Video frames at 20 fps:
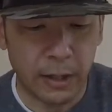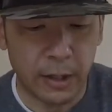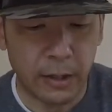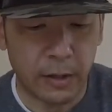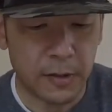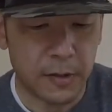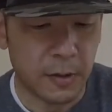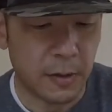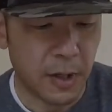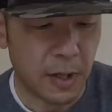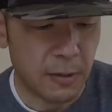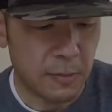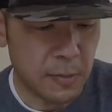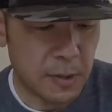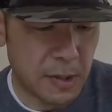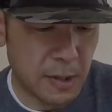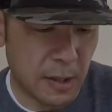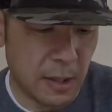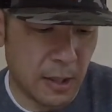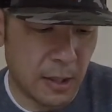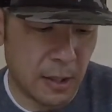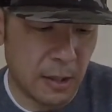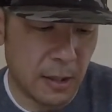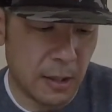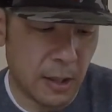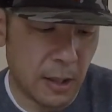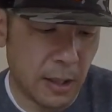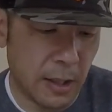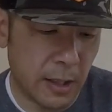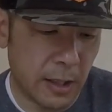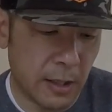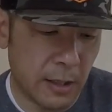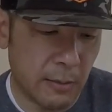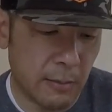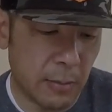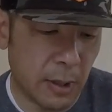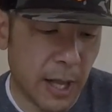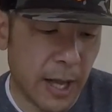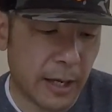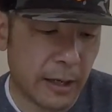It also comes in
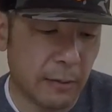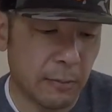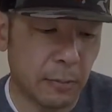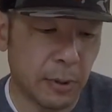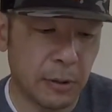black and